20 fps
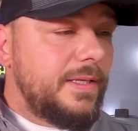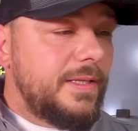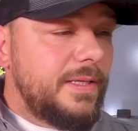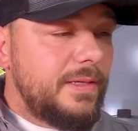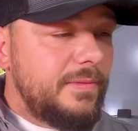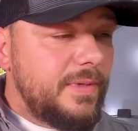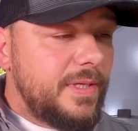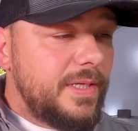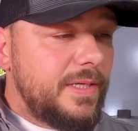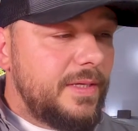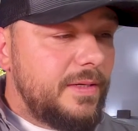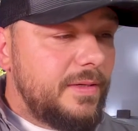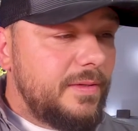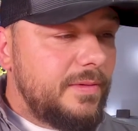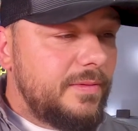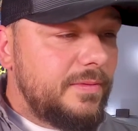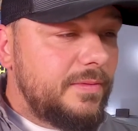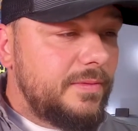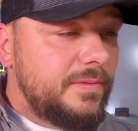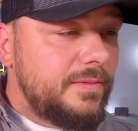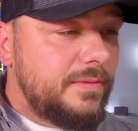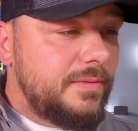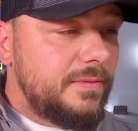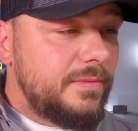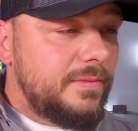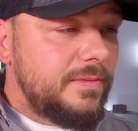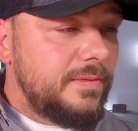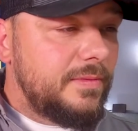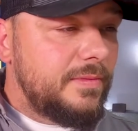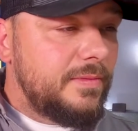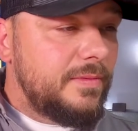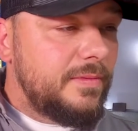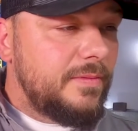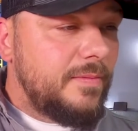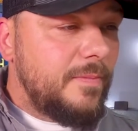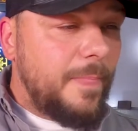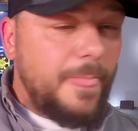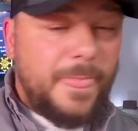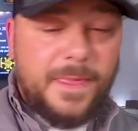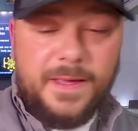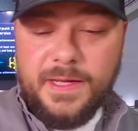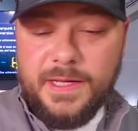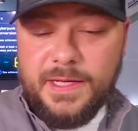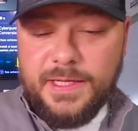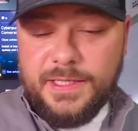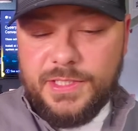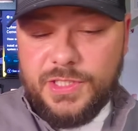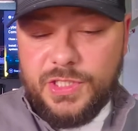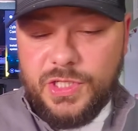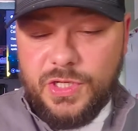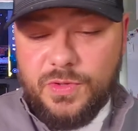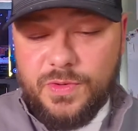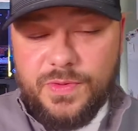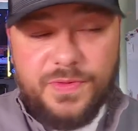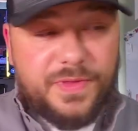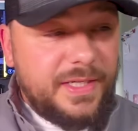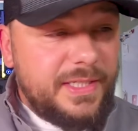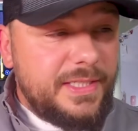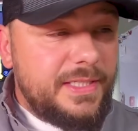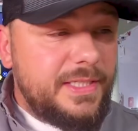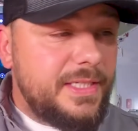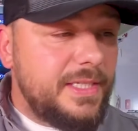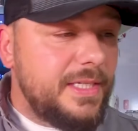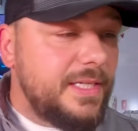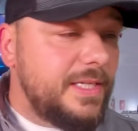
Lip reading: There we go. So this